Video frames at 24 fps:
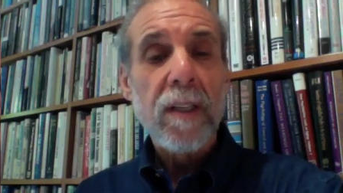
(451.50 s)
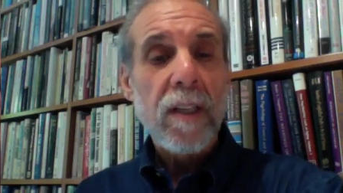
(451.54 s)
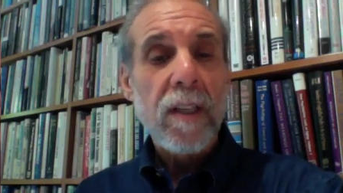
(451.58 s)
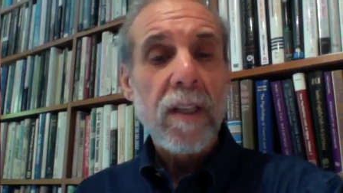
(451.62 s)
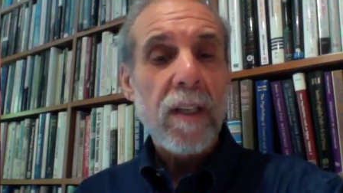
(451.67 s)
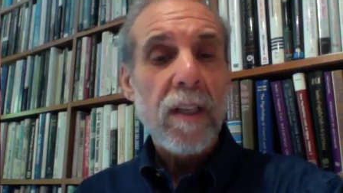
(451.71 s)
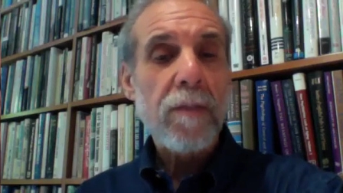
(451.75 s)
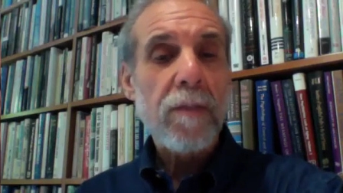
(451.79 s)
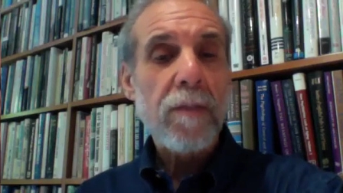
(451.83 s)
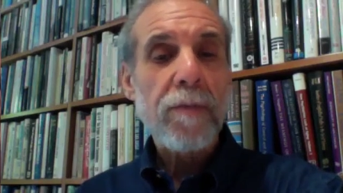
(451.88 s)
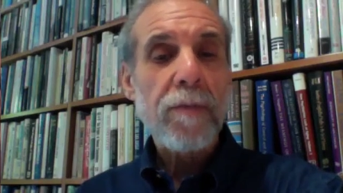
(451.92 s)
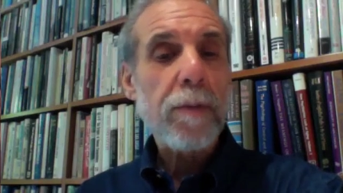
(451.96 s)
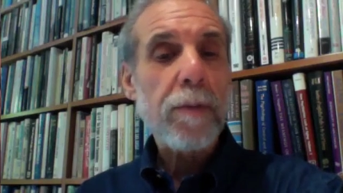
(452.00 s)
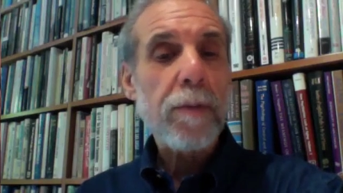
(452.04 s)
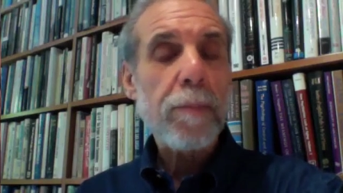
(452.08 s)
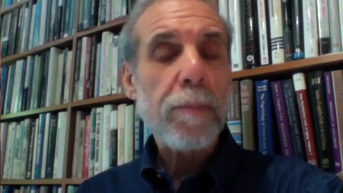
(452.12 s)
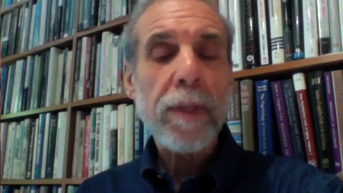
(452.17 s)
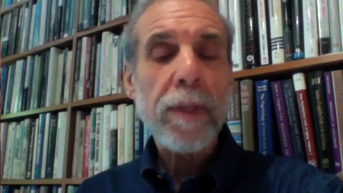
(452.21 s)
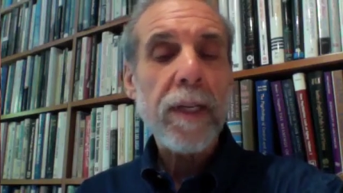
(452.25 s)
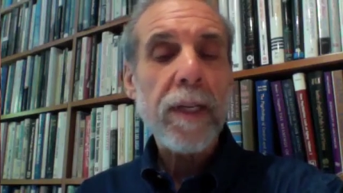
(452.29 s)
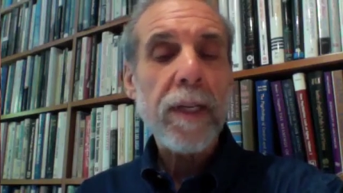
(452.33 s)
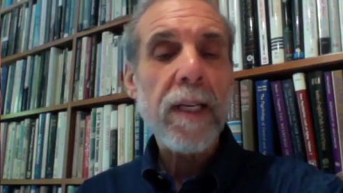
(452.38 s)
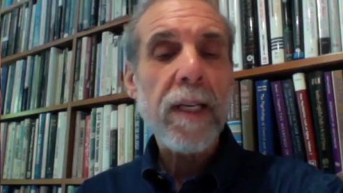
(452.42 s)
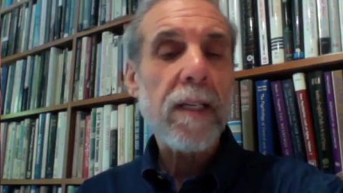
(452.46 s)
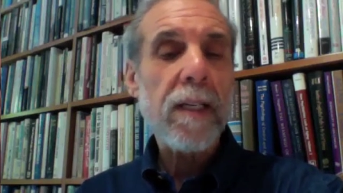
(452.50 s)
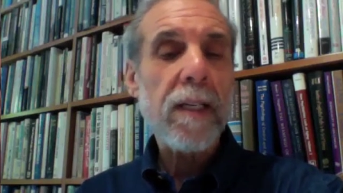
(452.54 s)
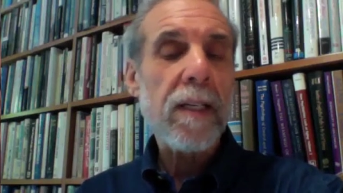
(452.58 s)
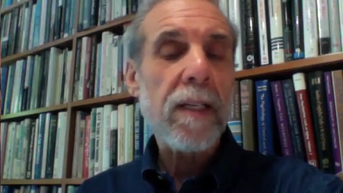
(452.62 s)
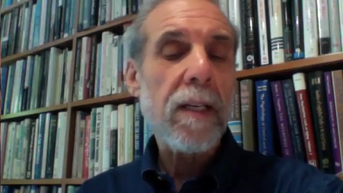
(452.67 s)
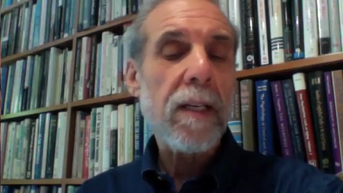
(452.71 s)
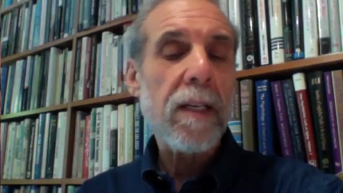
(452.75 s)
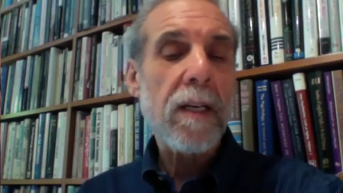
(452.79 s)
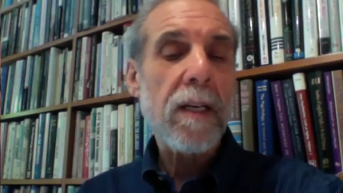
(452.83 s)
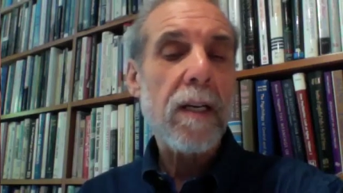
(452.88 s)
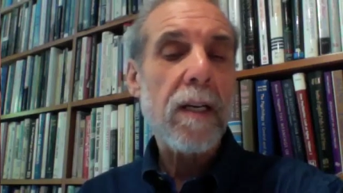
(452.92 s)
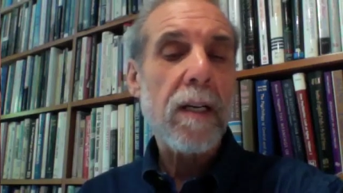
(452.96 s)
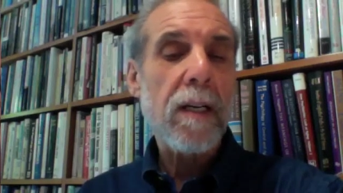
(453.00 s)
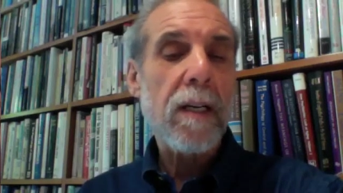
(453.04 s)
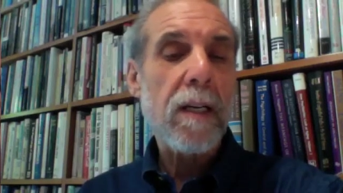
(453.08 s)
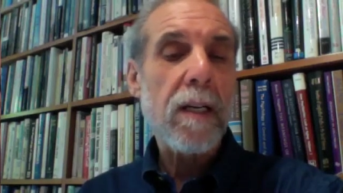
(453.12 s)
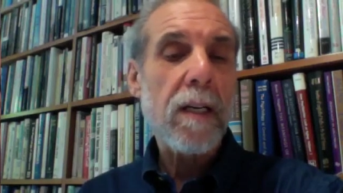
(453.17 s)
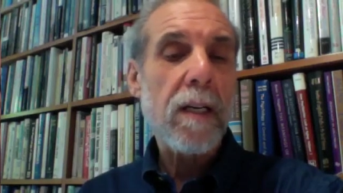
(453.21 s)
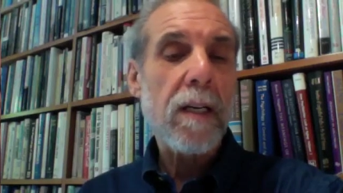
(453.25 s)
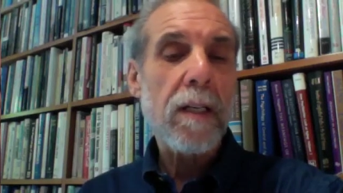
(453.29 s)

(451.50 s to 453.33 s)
If they're playing a, uh,